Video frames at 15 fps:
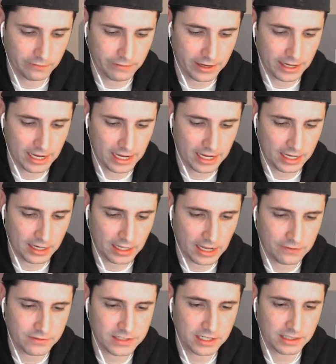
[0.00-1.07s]

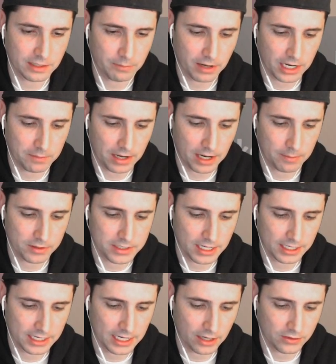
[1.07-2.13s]
I've seen the Pied Piper
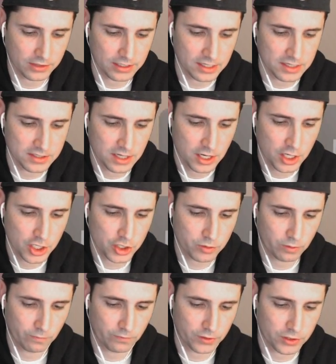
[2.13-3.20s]
take out these
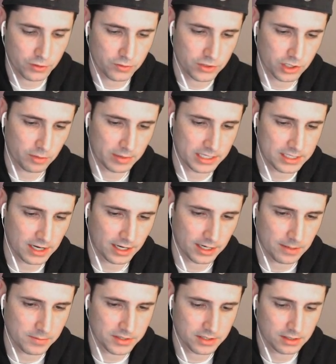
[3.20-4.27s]
Shroom for 2 so many
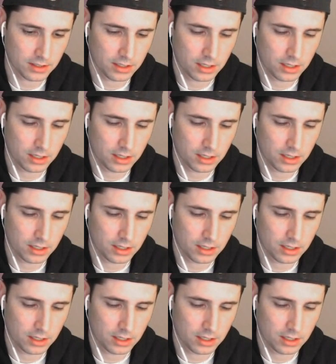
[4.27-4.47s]
times.